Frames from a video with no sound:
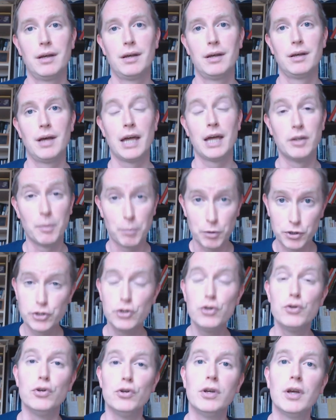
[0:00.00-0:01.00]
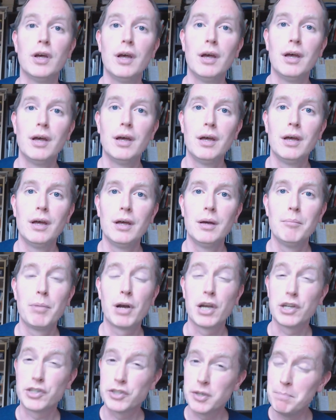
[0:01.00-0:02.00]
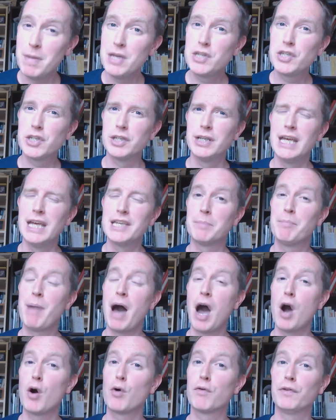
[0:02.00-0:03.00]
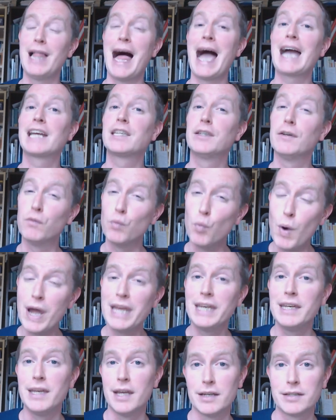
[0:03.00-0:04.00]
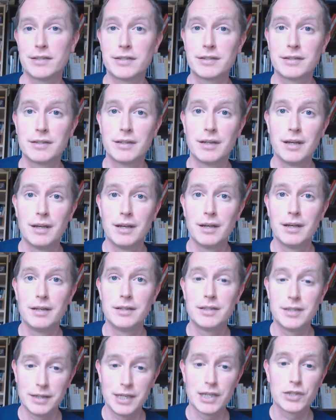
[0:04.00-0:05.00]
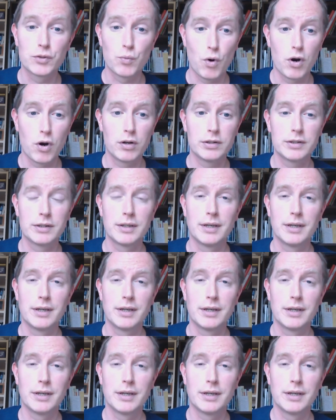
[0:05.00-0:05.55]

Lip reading: And number two, because submission is a powerful act of witness to this world.